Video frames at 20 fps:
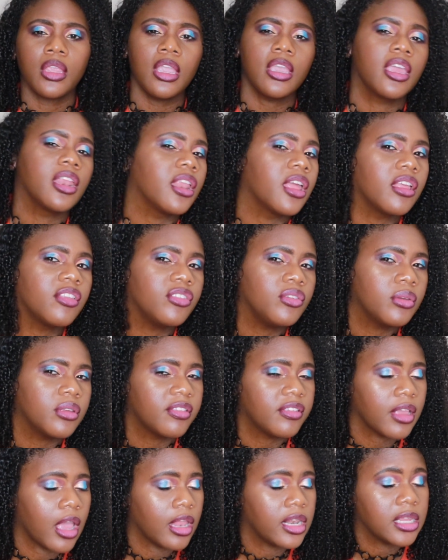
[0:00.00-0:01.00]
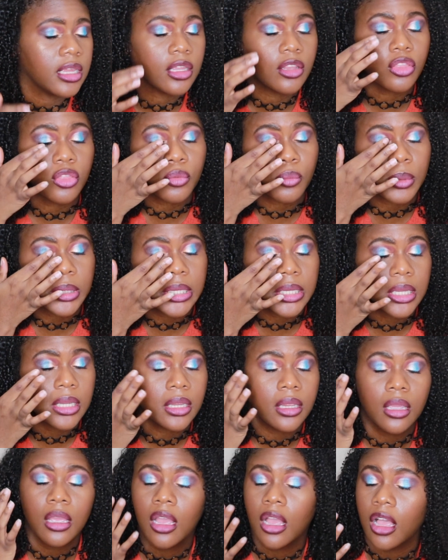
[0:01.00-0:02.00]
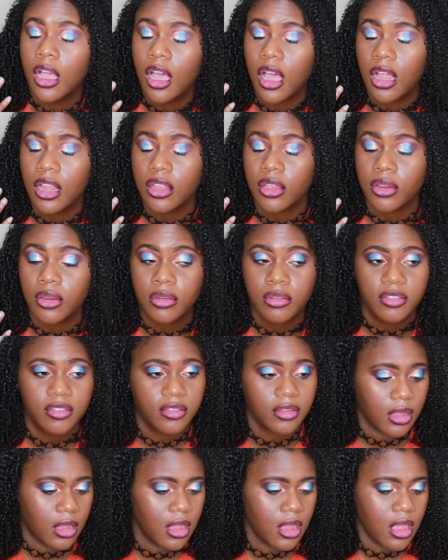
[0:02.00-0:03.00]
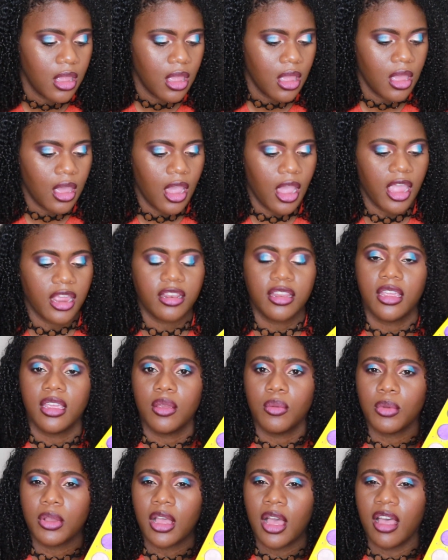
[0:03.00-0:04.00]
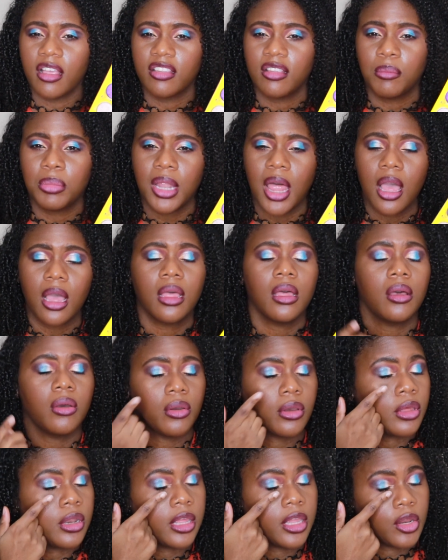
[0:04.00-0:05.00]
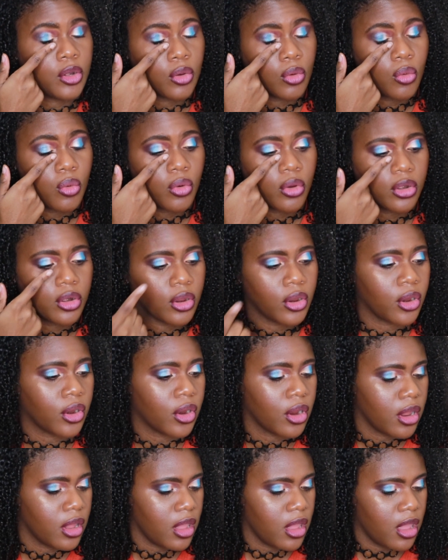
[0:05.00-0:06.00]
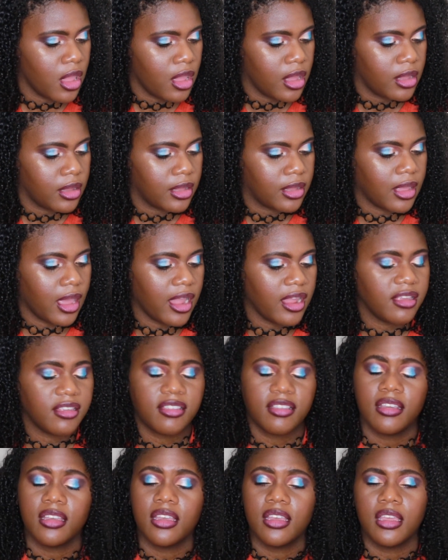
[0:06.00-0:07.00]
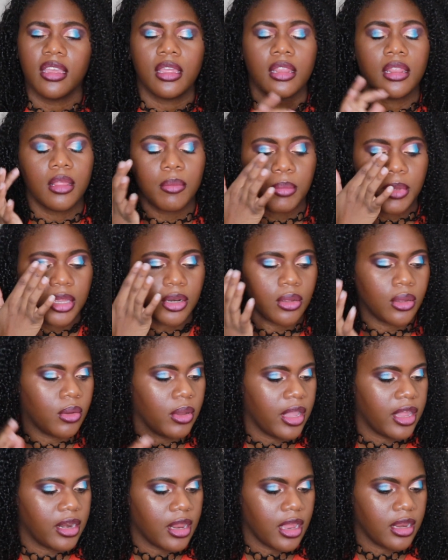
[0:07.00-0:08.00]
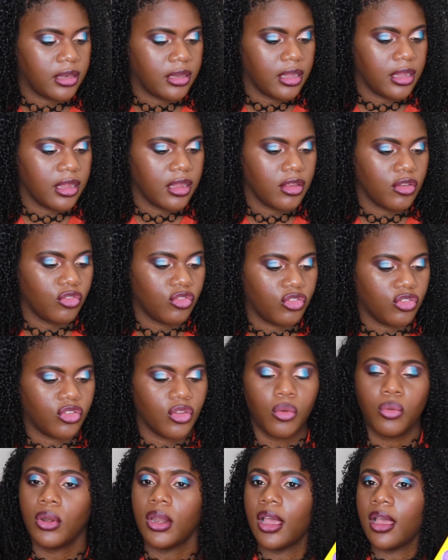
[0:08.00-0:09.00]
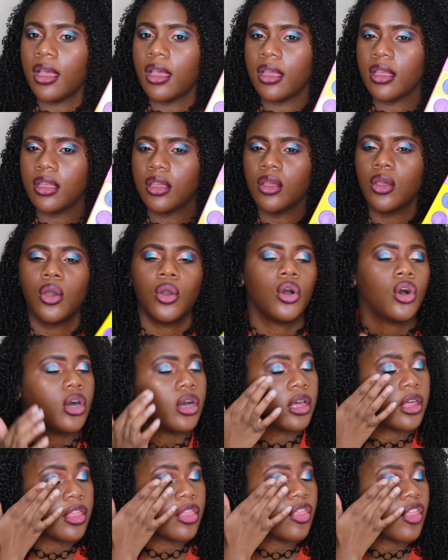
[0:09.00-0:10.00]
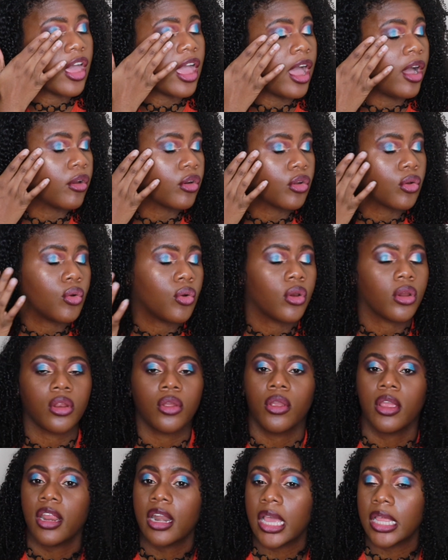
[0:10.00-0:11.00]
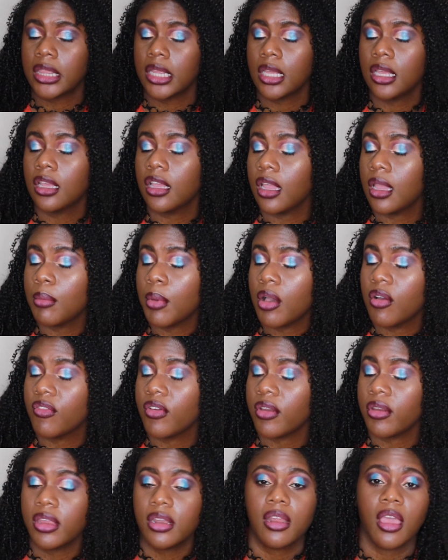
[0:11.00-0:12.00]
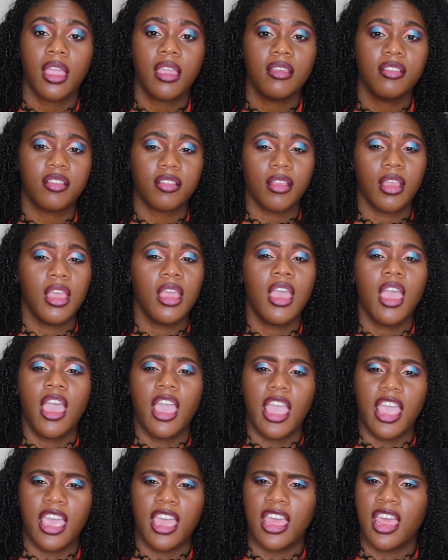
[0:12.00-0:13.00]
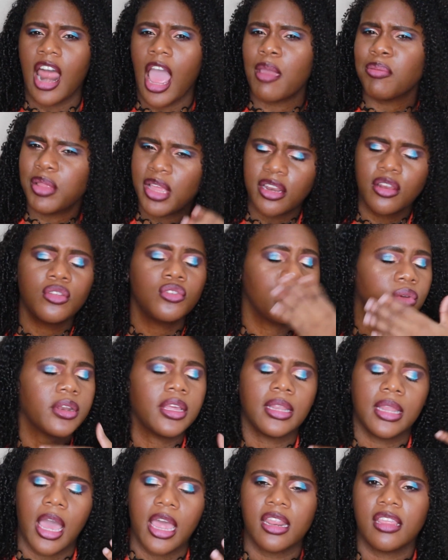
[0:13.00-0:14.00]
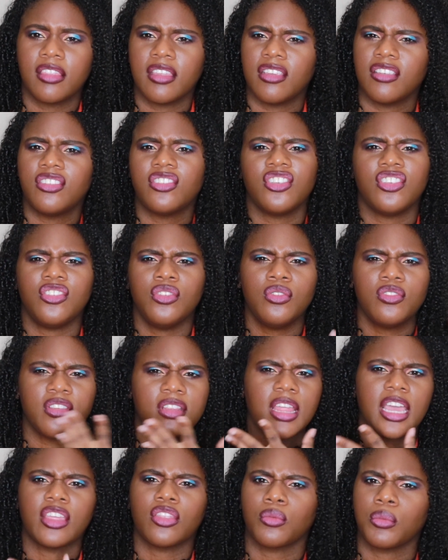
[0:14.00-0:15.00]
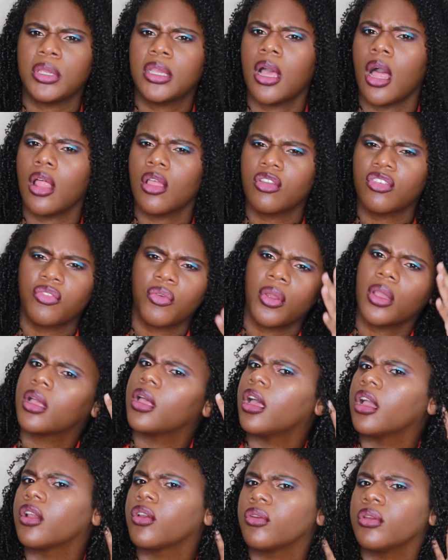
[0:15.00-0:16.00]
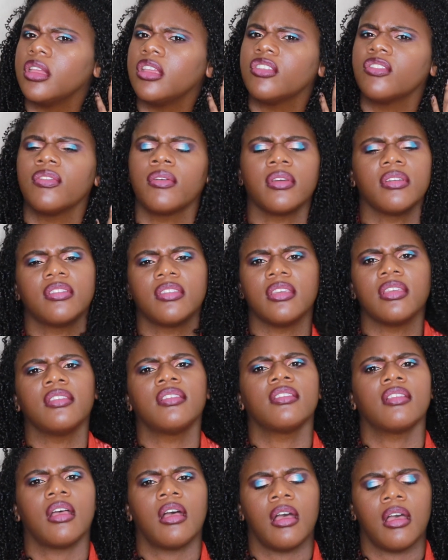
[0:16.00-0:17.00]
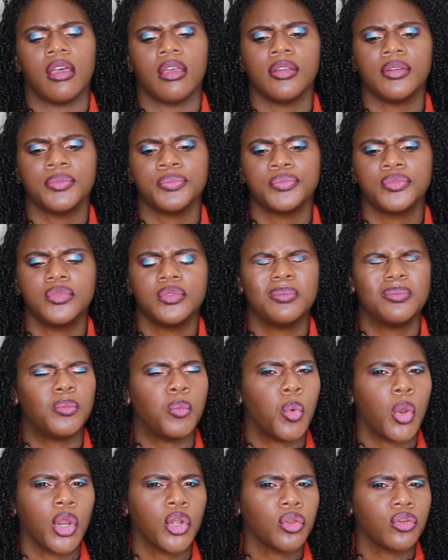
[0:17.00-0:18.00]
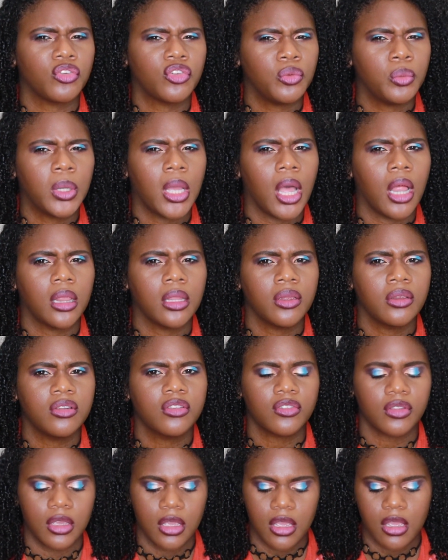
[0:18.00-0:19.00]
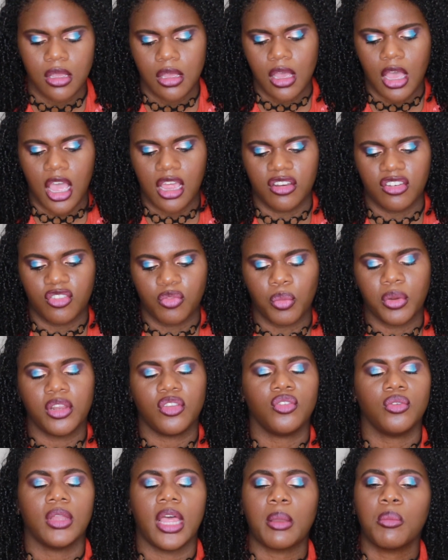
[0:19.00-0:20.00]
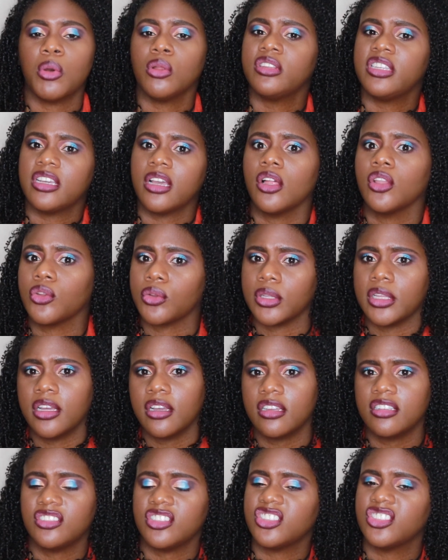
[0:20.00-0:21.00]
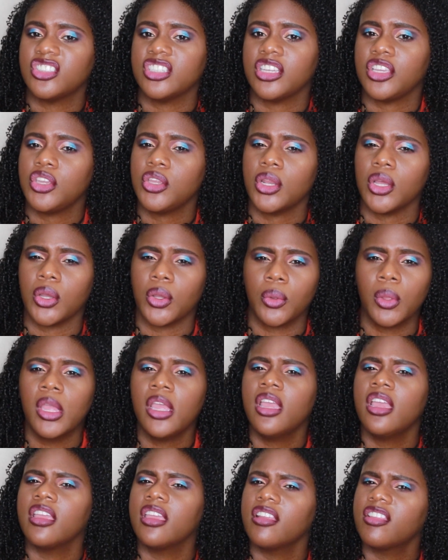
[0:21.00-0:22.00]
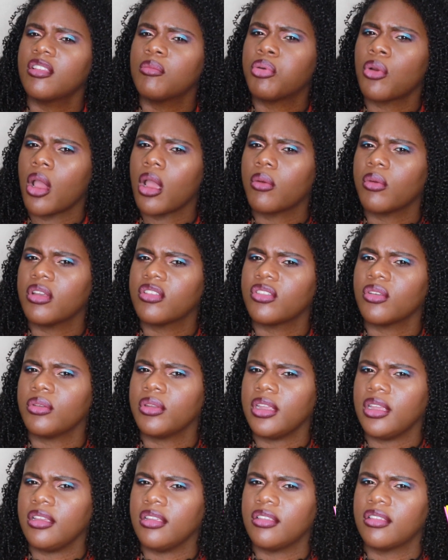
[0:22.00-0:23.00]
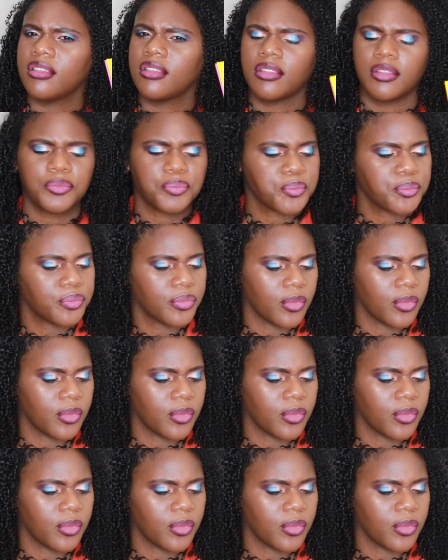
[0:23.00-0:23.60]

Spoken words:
And as you can see, I did 3 colors. I did Casablanca on the inner corner, Geyser in the middle, and I did Zola on the outer corner, and I think it came out very nice. And I plan on doing a lot of this, just using like 3 colors for a cut crease versus 1 or 2 colors. I just want to do like multicolor looks just to, you know, get some progress on these